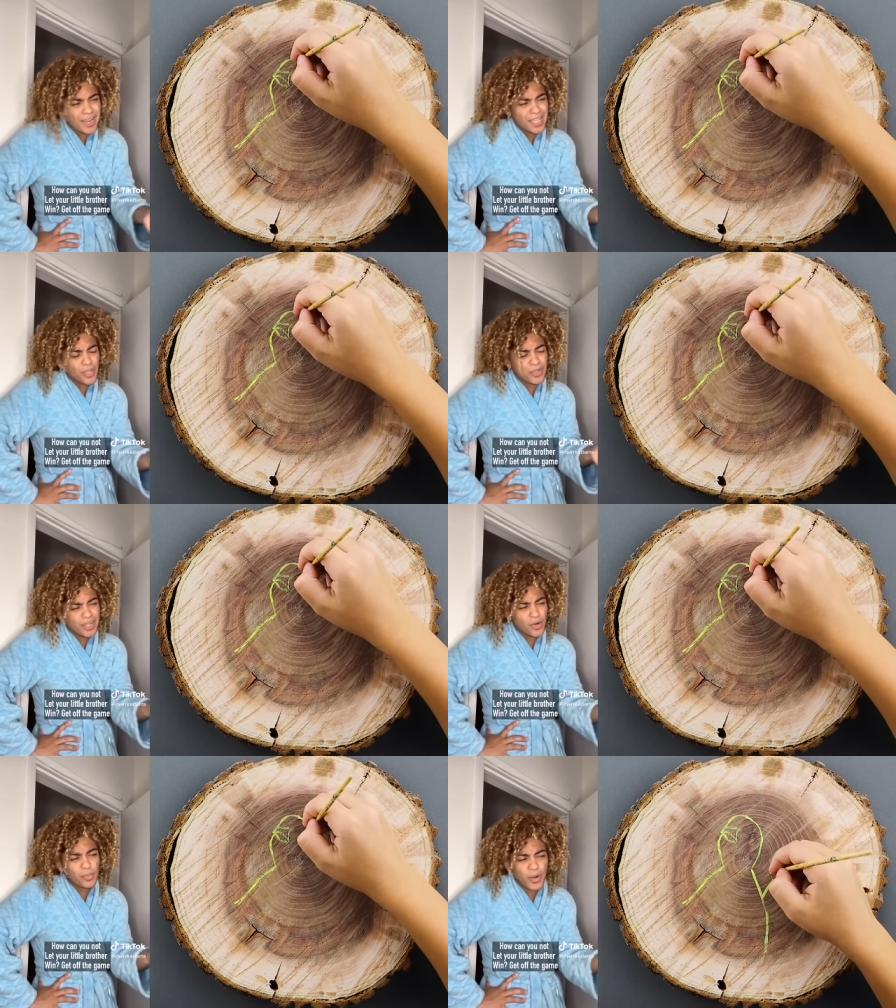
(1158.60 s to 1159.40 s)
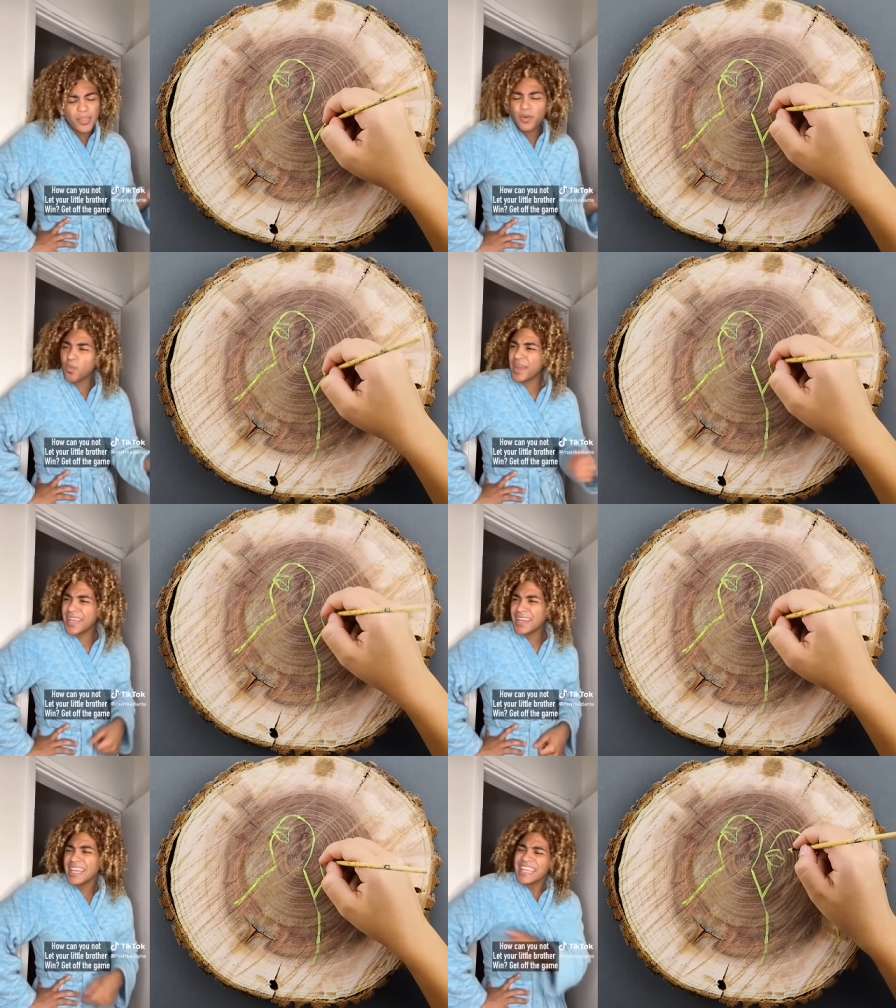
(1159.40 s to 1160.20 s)
not let your little brother
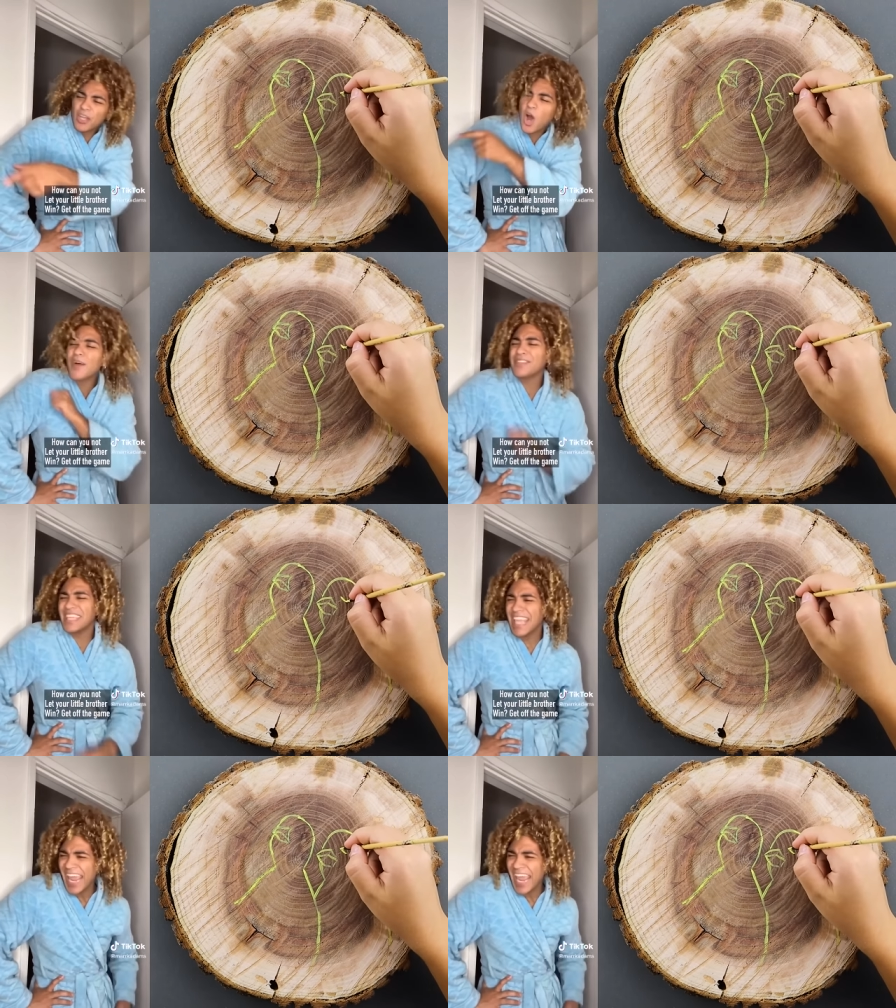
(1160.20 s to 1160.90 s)
win? Get off